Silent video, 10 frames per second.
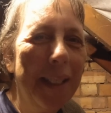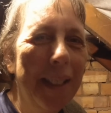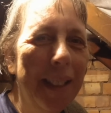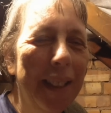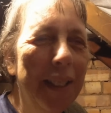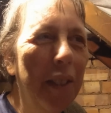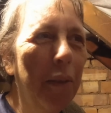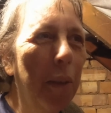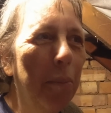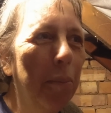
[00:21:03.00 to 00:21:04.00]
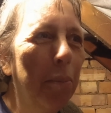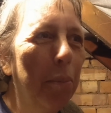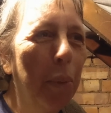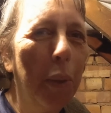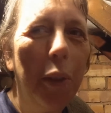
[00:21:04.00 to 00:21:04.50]
I think I drove our
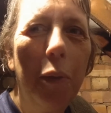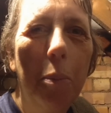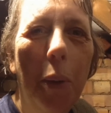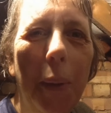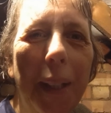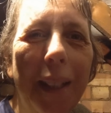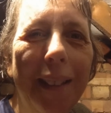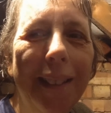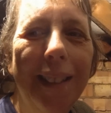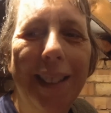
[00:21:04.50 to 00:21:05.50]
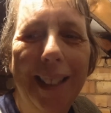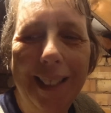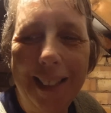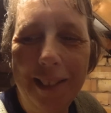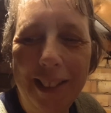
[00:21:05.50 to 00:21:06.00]
poor river potty
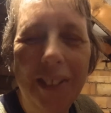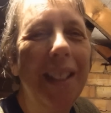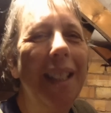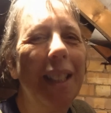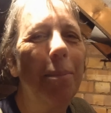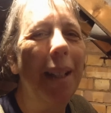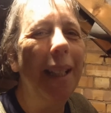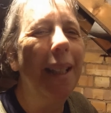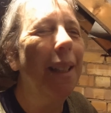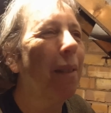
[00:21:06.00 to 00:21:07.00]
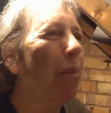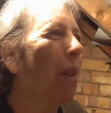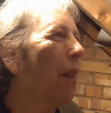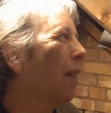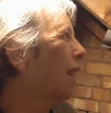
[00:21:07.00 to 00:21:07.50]
asking to try and explain it,
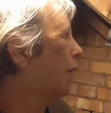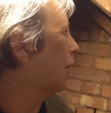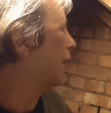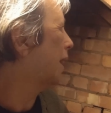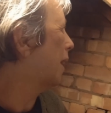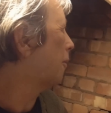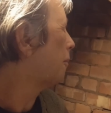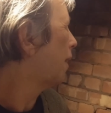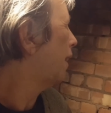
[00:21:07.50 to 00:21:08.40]
but I think I've got it now.